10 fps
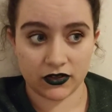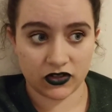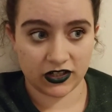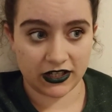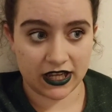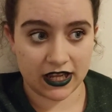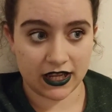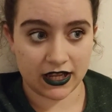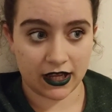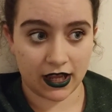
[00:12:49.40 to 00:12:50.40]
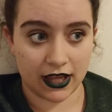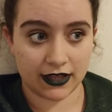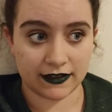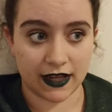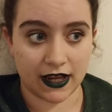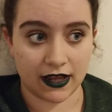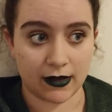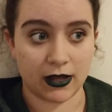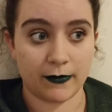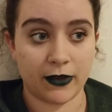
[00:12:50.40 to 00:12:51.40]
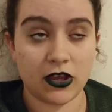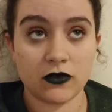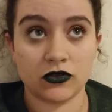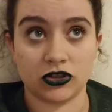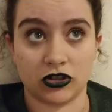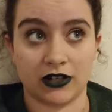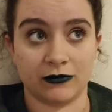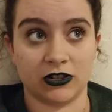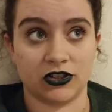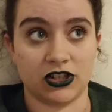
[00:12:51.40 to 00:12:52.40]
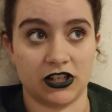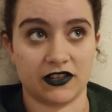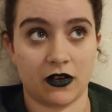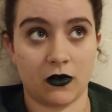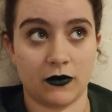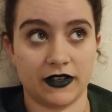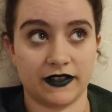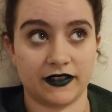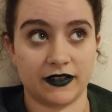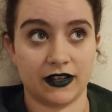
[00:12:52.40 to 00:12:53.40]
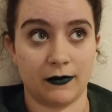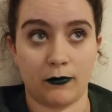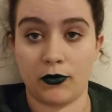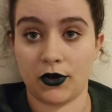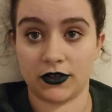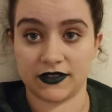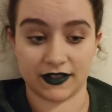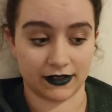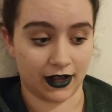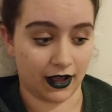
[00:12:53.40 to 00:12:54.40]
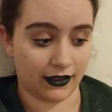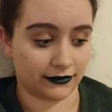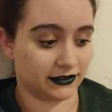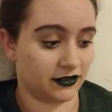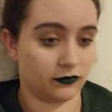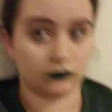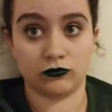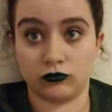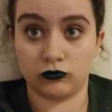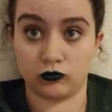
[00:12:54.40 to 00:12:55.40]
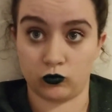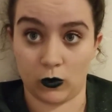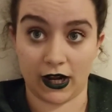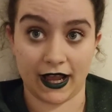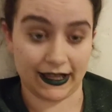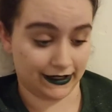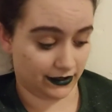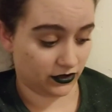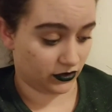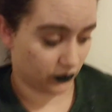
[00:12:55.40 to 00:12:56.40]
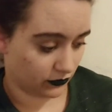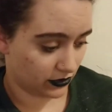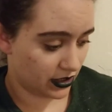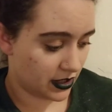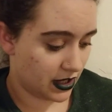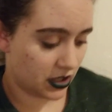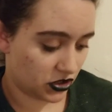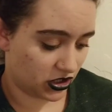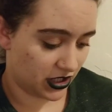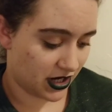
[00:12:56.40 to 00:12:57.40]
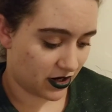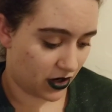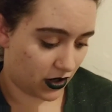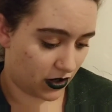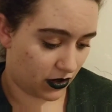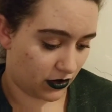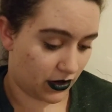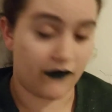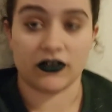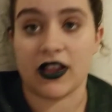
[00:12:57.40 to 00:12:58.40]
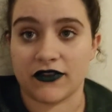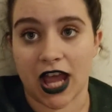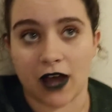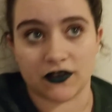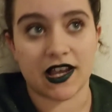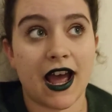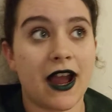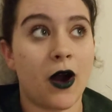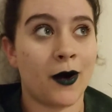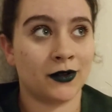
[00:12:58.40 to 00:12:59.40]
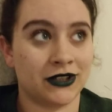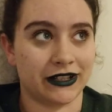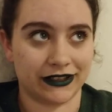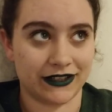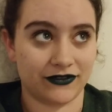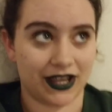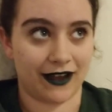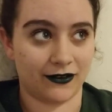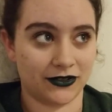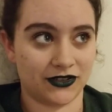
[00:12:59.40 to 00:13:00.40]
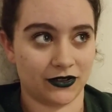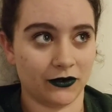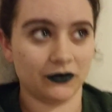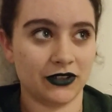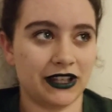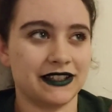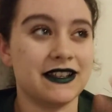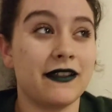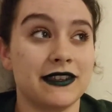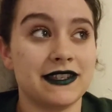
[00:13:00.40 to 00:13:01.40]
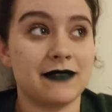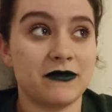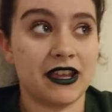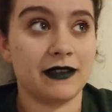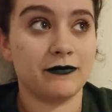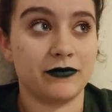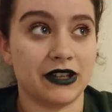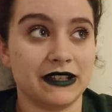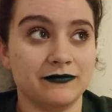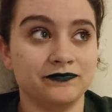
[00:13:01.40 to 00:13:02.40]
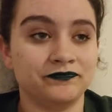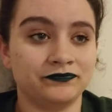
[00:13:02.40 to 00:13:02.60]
She is a huge dreamer. She's always in books, and that's what I do. She never left the house. I hardly leave the house, so it's not the same thing, but